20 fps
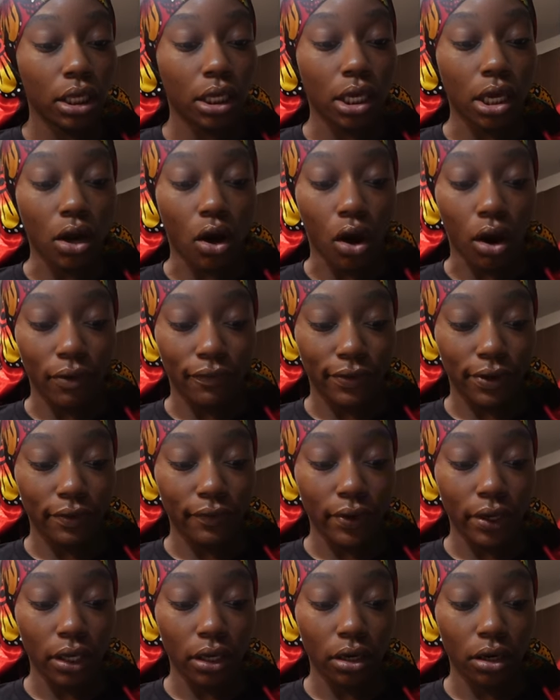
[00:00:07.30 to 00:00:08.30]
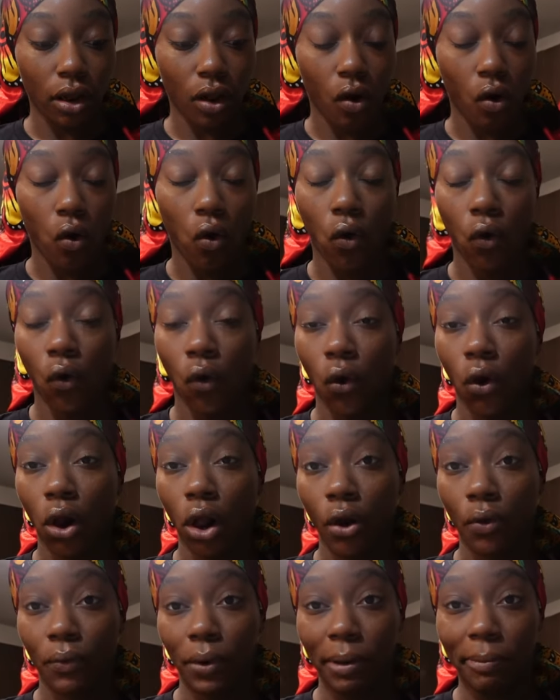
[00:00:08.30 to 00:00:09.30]
get off of
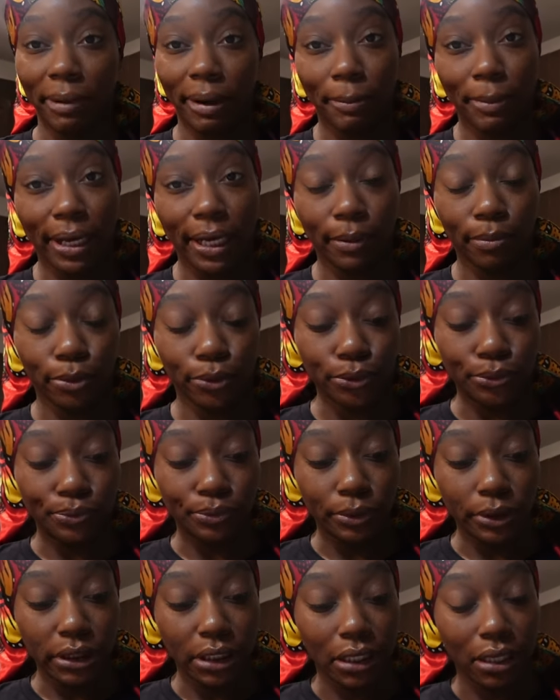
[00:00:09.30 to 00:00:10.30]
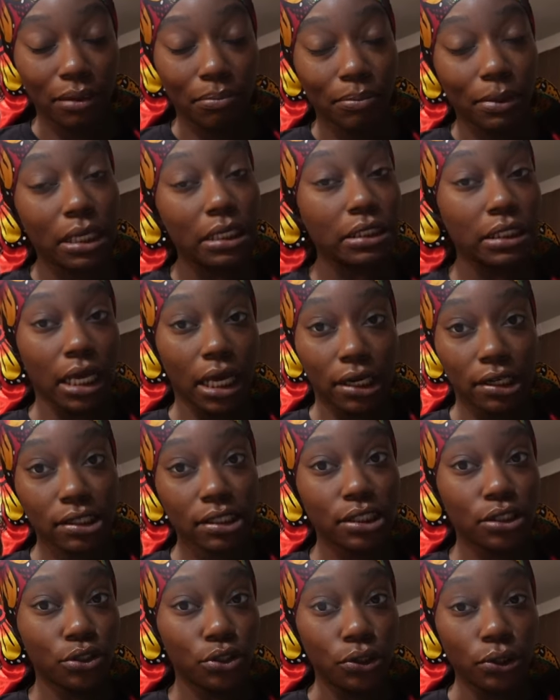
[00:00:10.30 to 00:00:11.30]
it, read my Bible, because
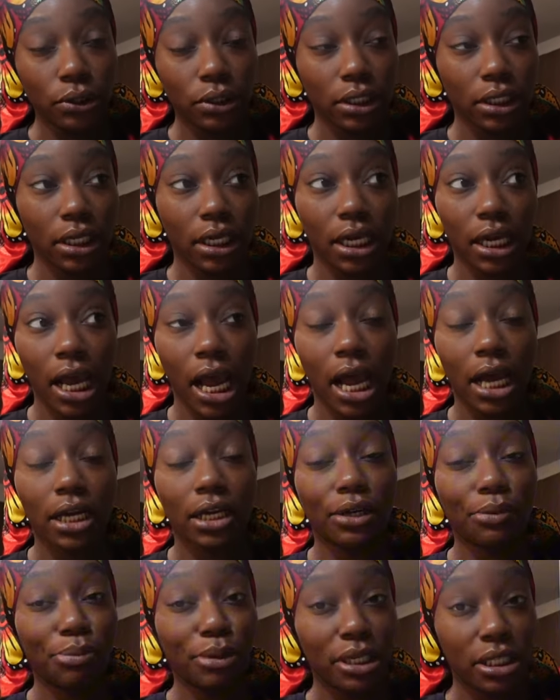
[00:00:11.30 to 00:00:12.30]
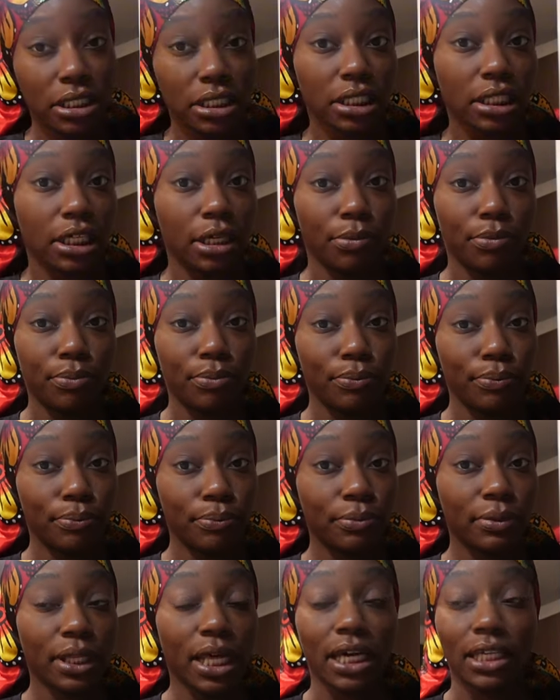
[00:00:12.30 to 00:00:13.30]
honestly, truly, I could have been asleep.
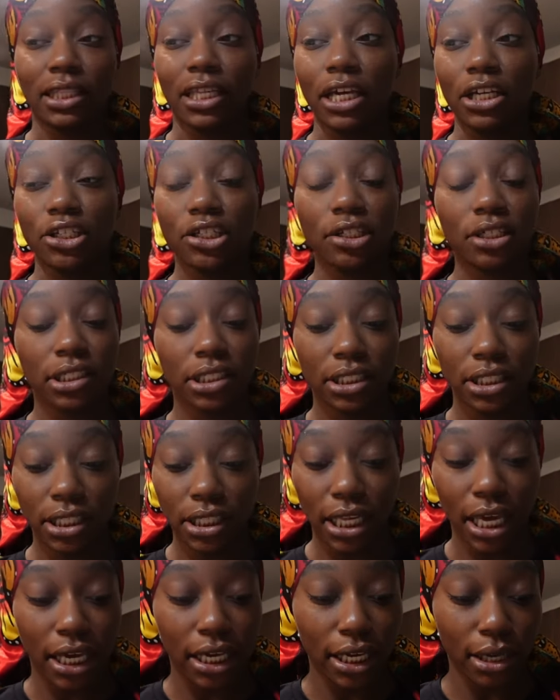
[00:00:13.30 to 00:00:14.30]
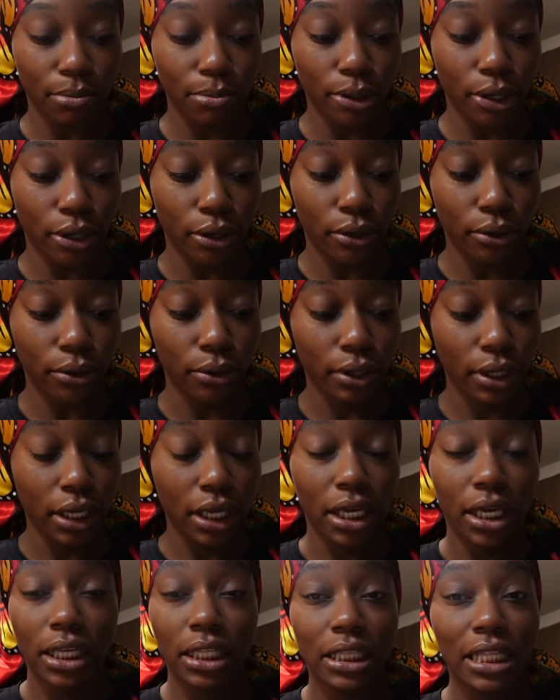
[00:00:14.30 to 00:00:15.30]
Like, they should have sent that email,
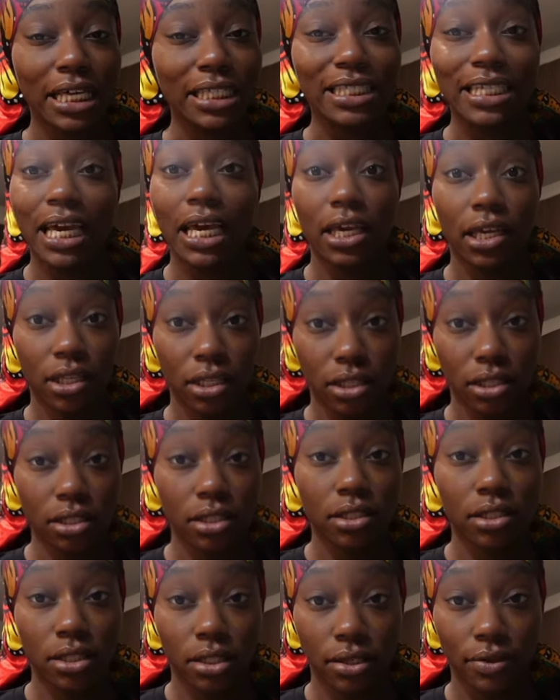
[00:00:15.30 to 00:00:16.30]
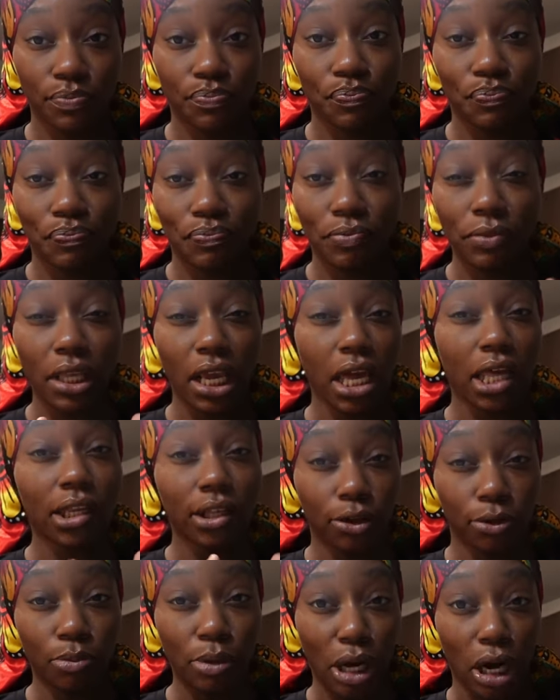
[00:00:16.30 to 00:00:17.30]
that text, a
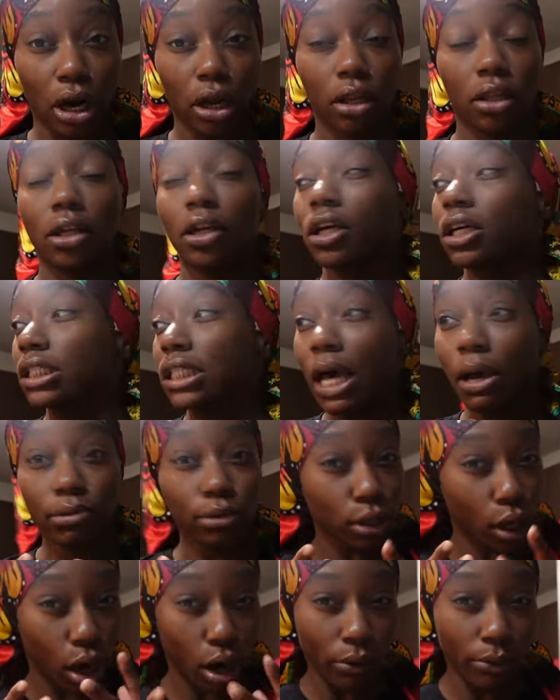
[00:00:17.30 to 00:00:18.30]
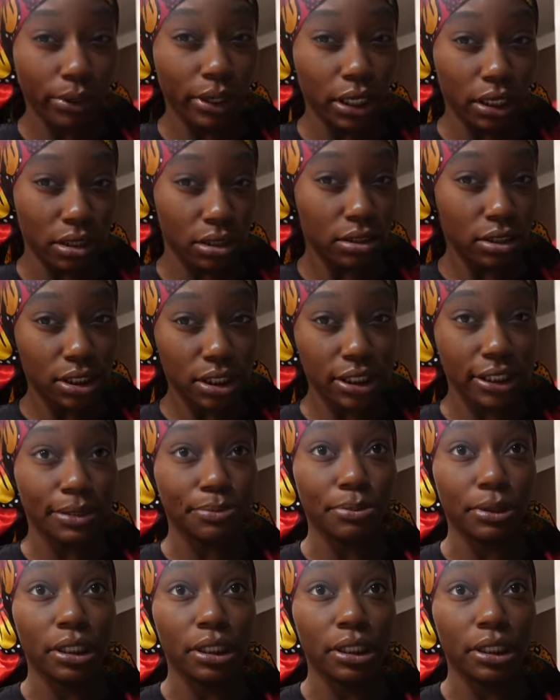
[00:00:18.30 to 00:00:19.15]
little bit earlier, because I was already getting sleep.